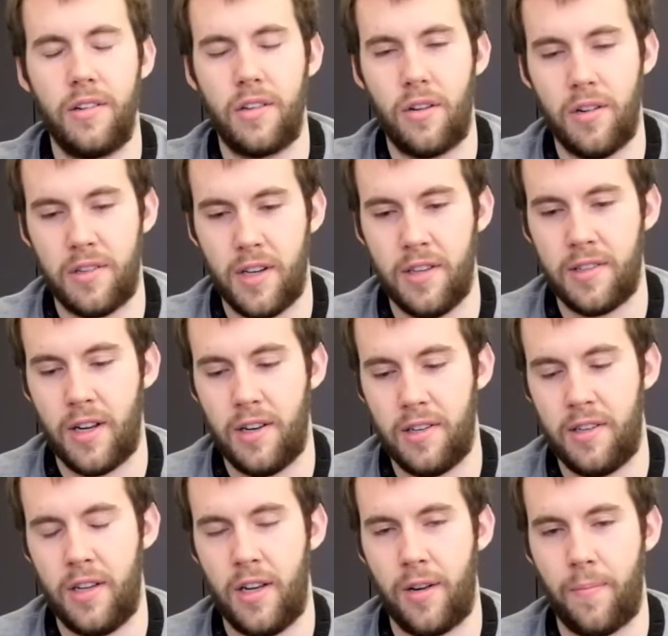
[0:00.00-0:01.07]
And so it was nice kind
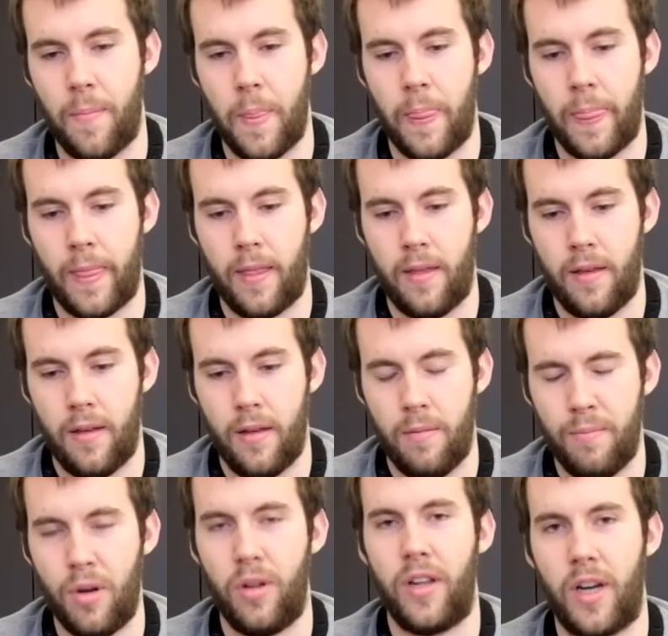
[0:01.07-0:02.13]
of
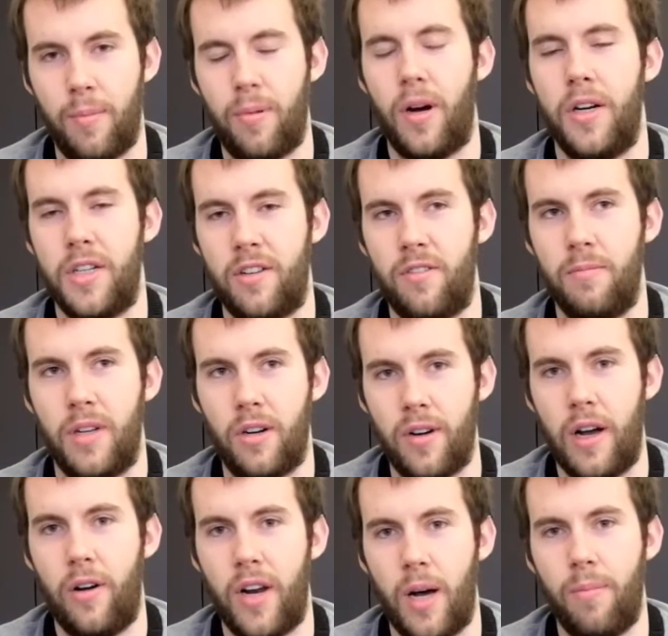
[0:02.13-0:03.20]
building a project from the
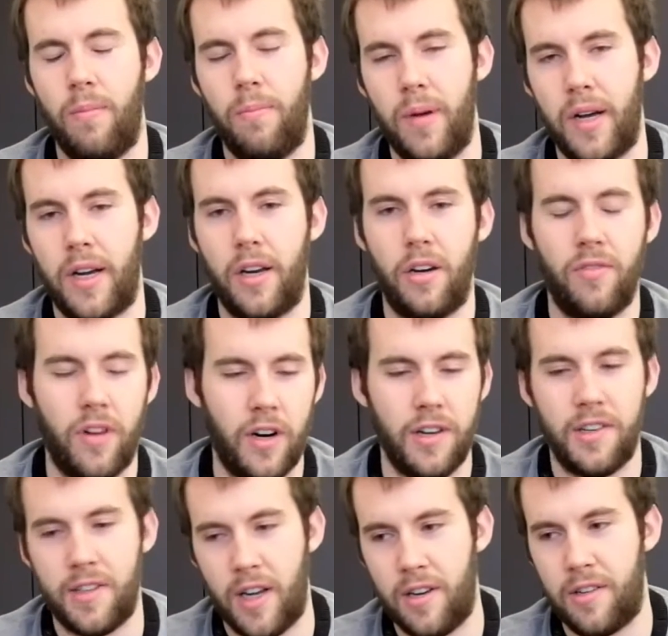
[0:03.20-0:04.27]
ground up and picking your
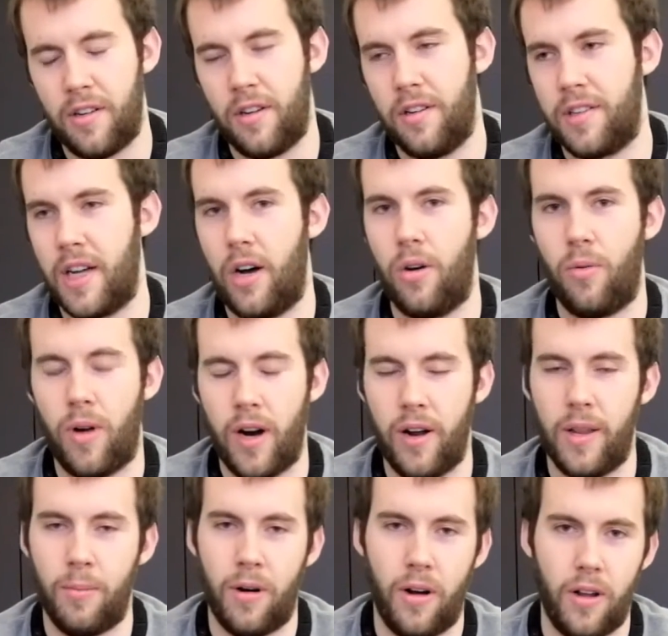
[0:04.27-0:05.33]
various sensors, how to
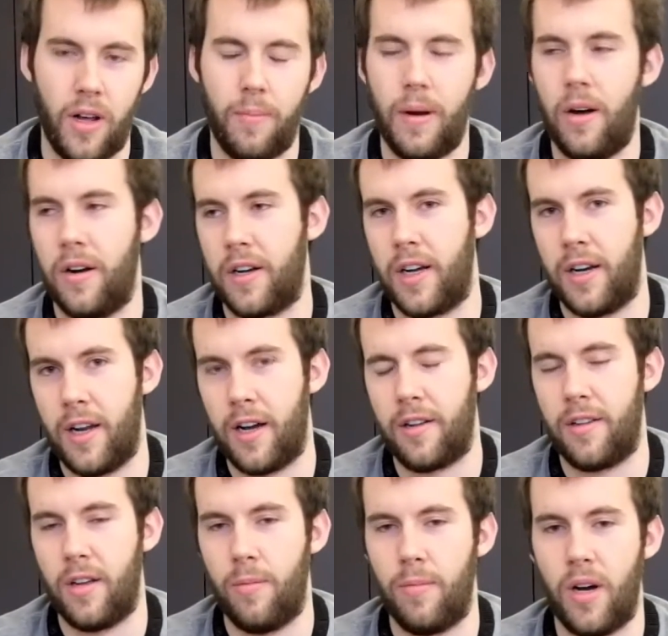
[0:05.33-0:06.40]
wire them all up, how to
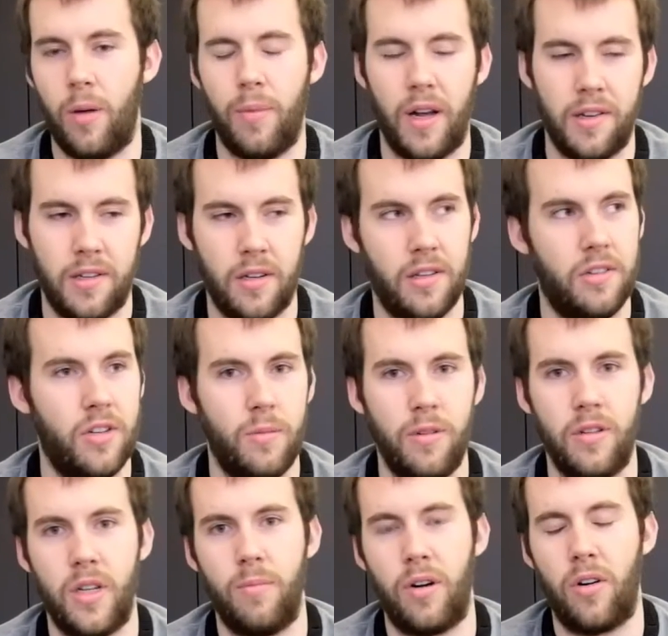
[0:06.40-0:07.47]
connect them, how best to
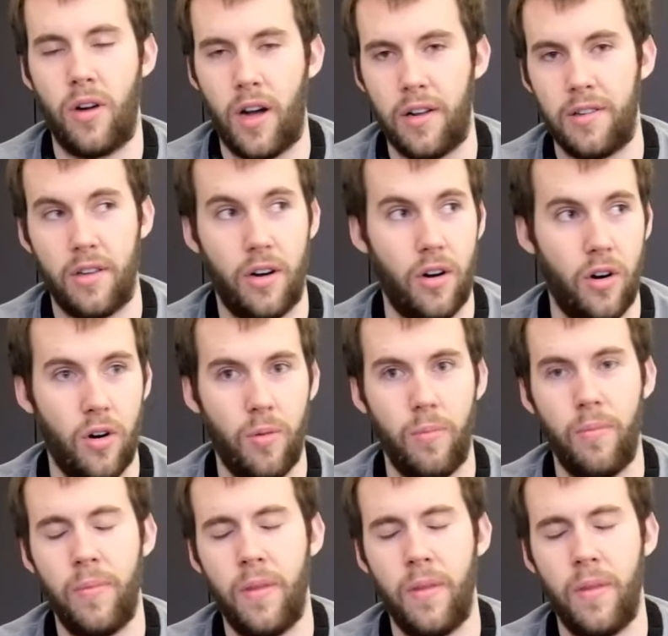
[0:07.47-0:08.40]
distribute them across the home,